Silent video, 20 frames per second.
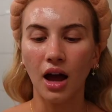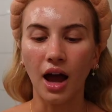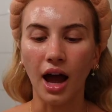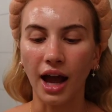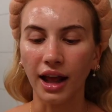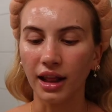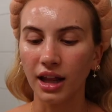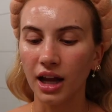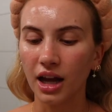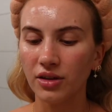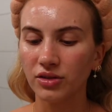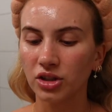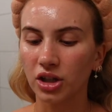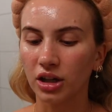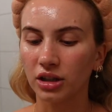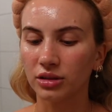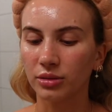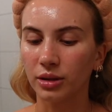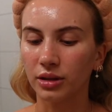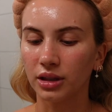I think I've
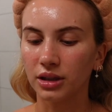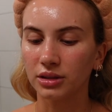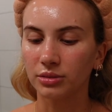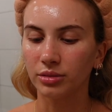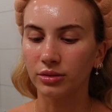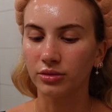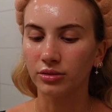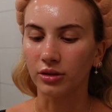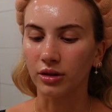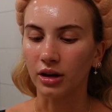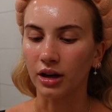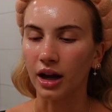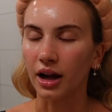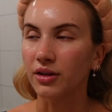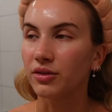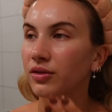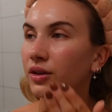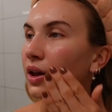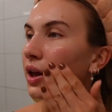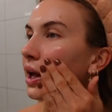talked about this before.
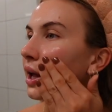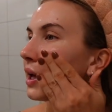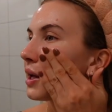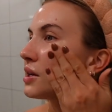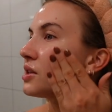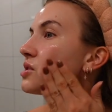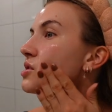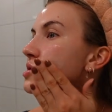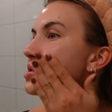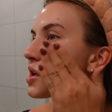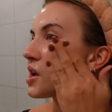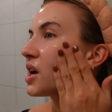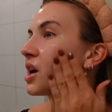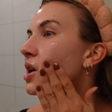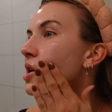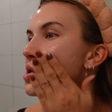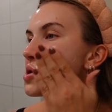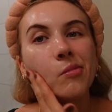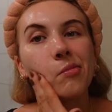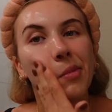I feel like it's
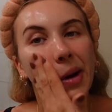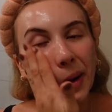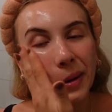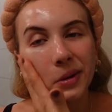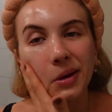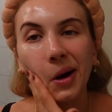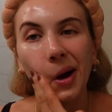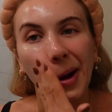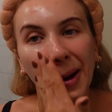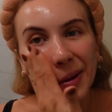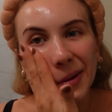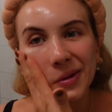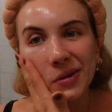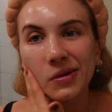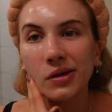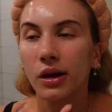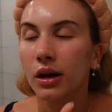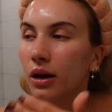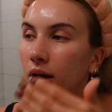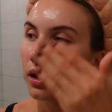like
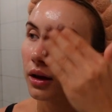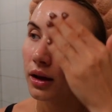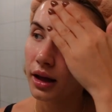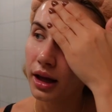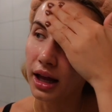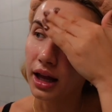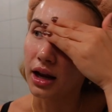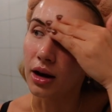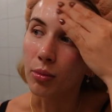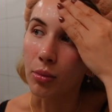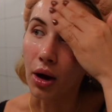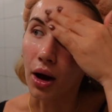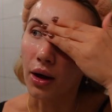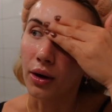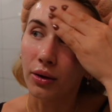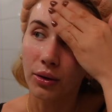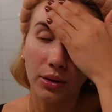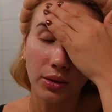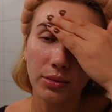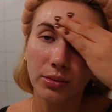Botox in a
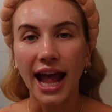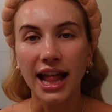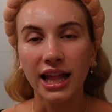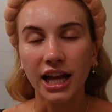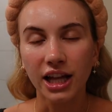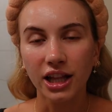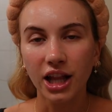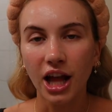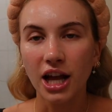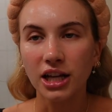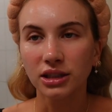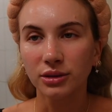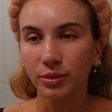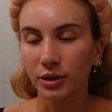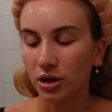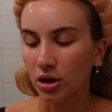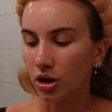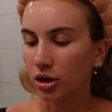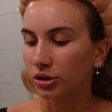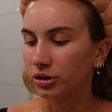bottle. And then last
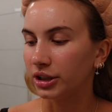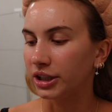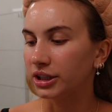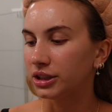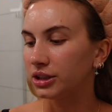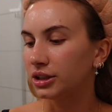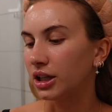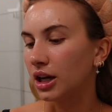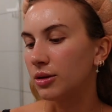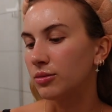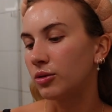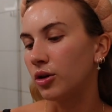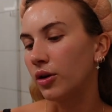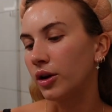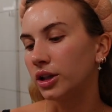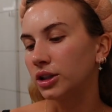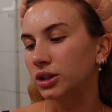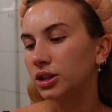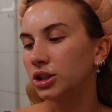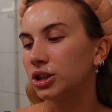but not least, I'm
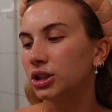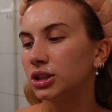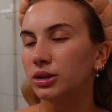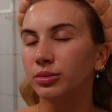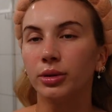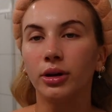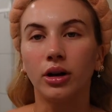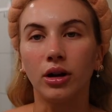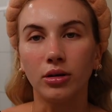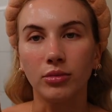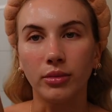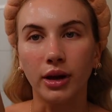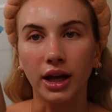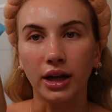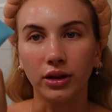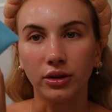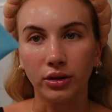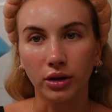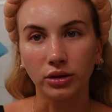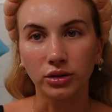going to just put on my
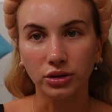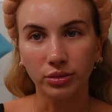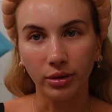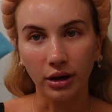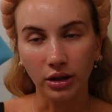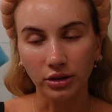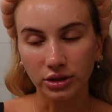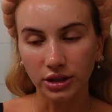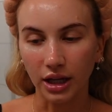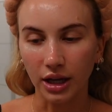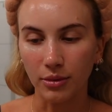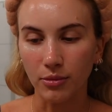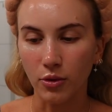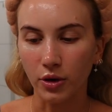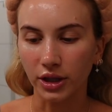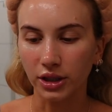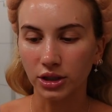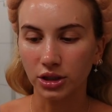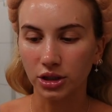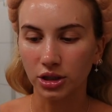La Roche-Posay
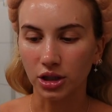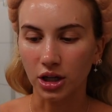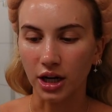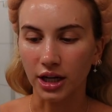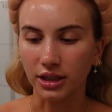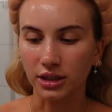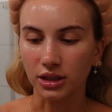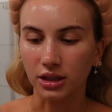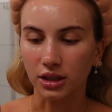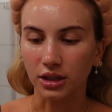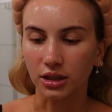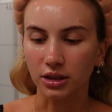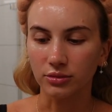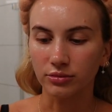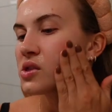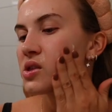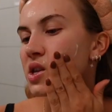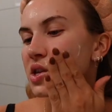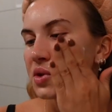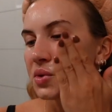moisturizer.
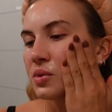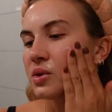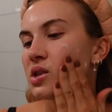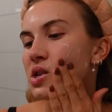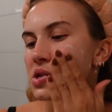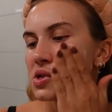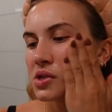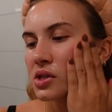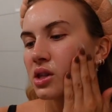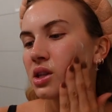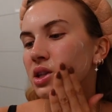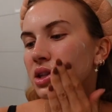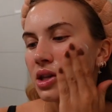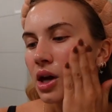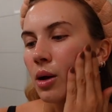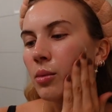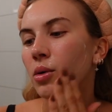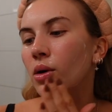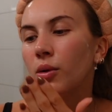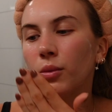This one is the
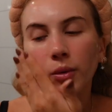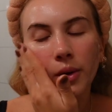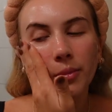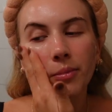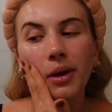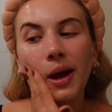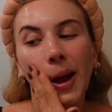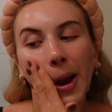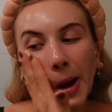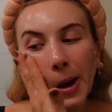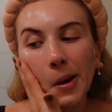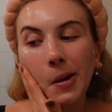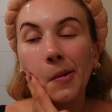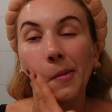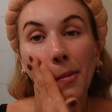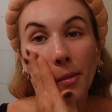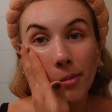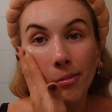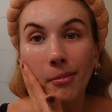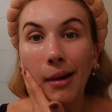Double
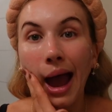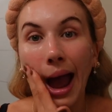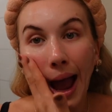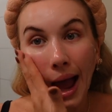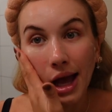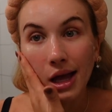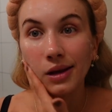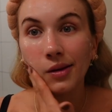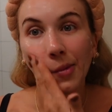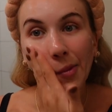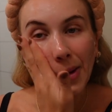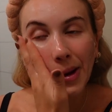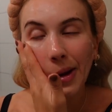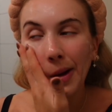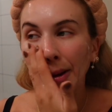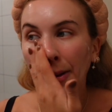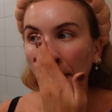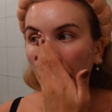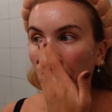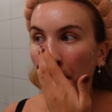Repair Matte
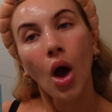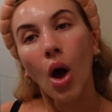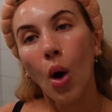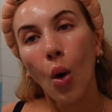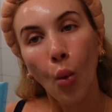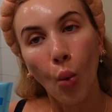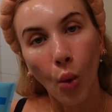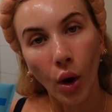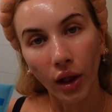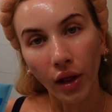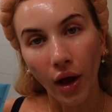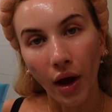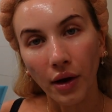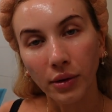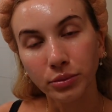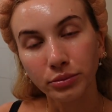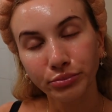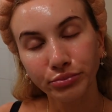one. Voila.